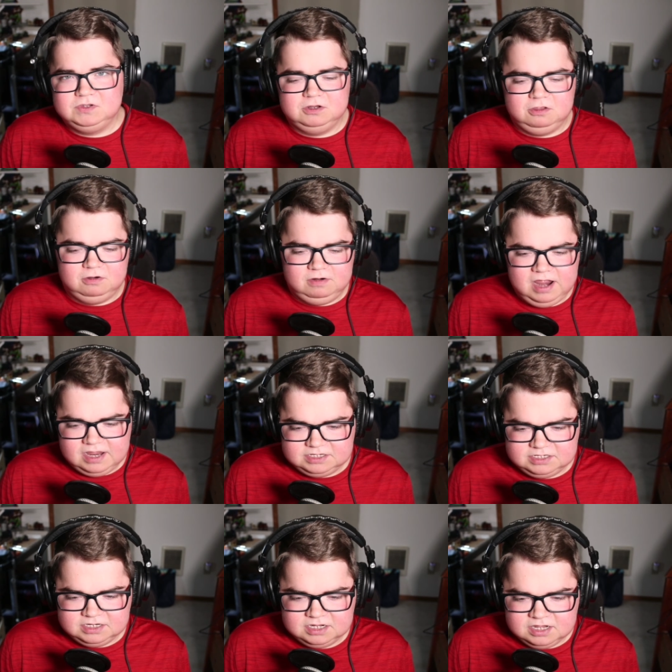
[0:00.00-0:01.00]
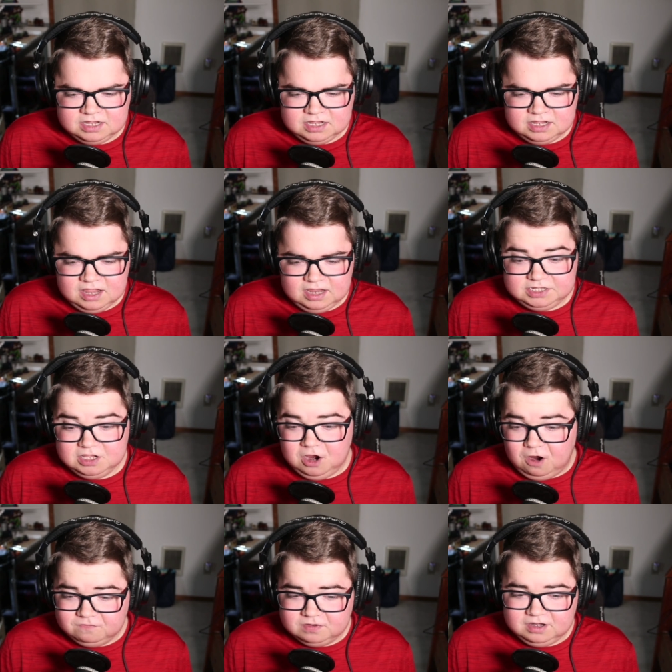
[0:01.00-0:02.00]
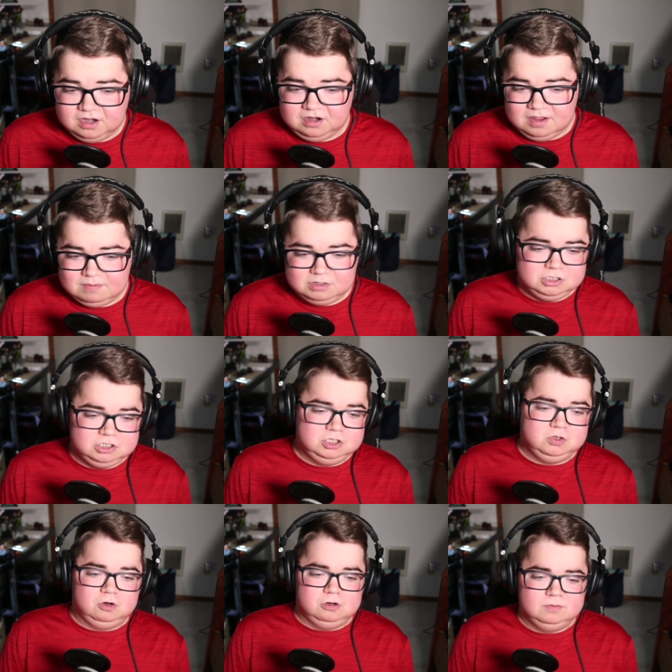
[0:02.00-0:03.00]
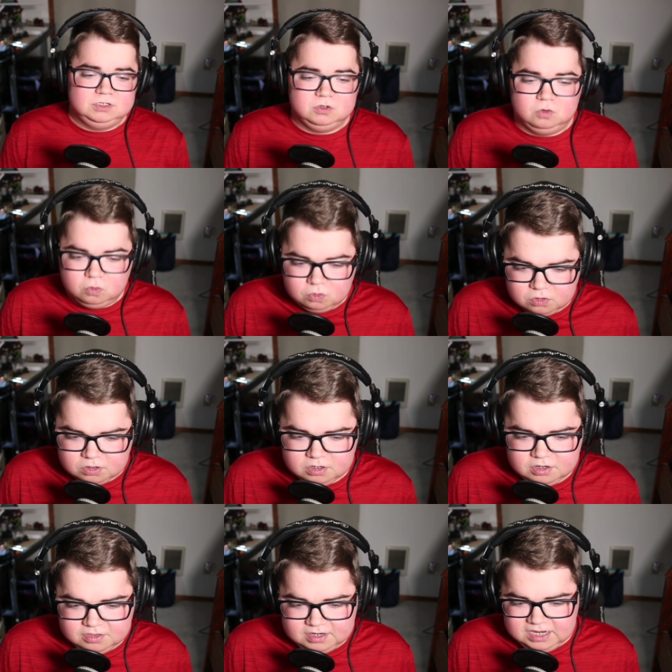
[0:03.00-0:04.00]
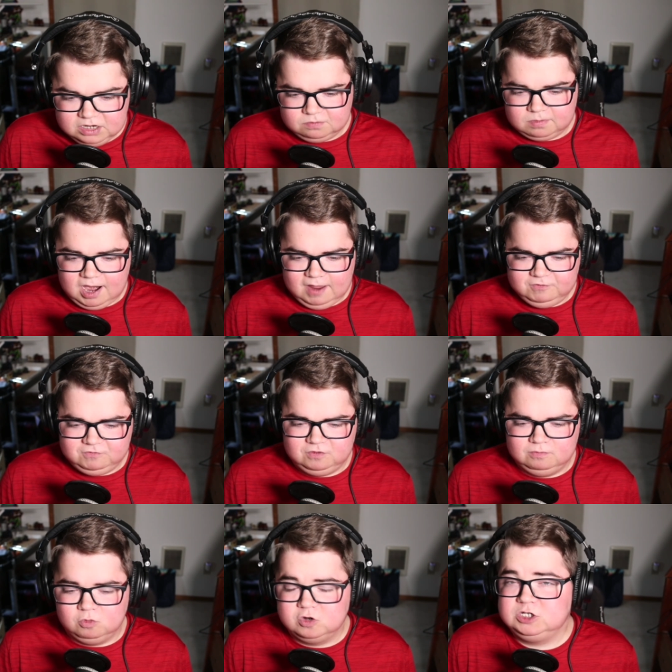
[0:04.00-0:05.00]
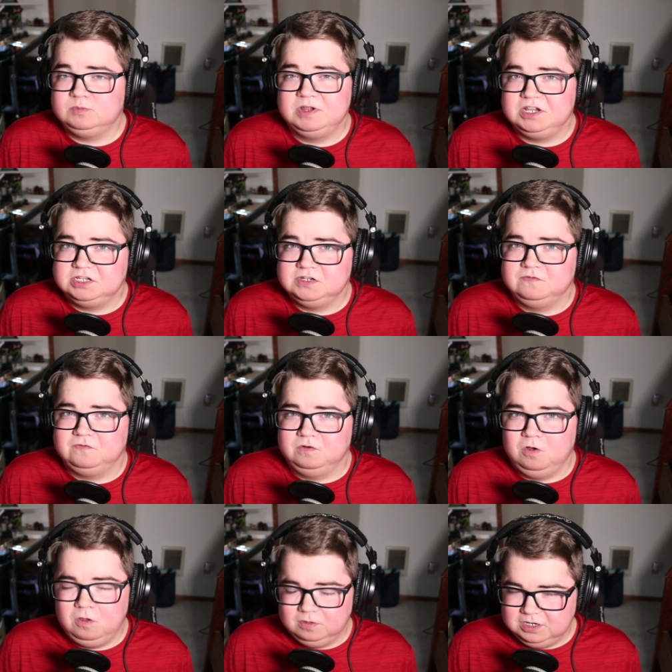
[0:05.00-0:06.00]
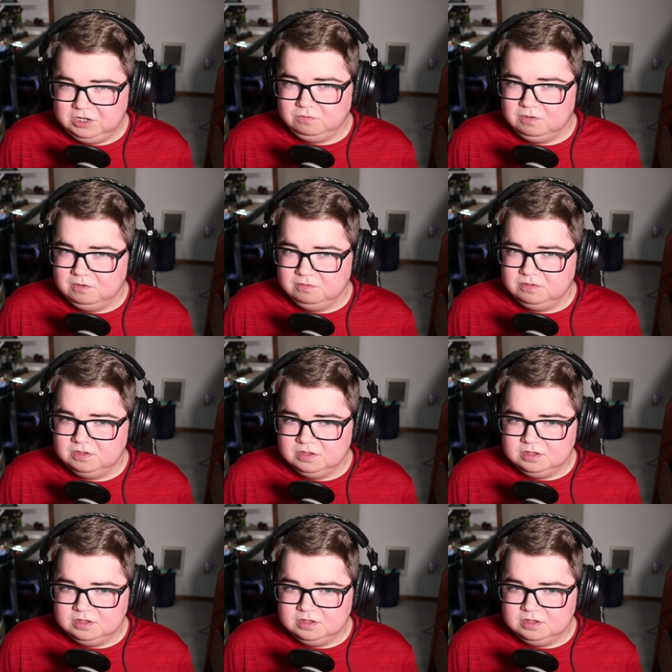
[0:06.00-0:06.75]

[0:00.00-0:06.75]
to their nest, as they often get damaged in storms or the need arrives for more space for colony growth.